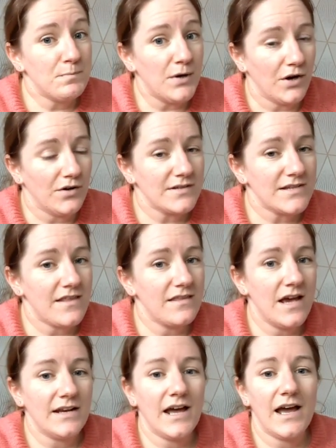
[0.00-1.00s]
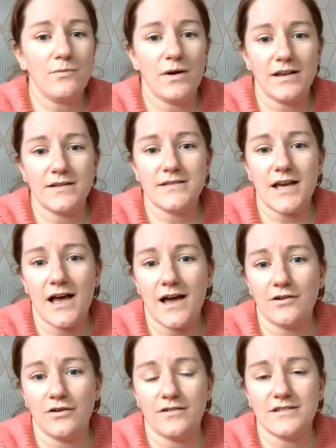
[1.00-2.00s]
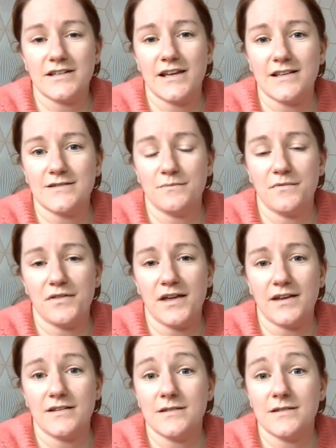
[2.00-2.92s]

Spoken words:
But then I went to Argos to get something,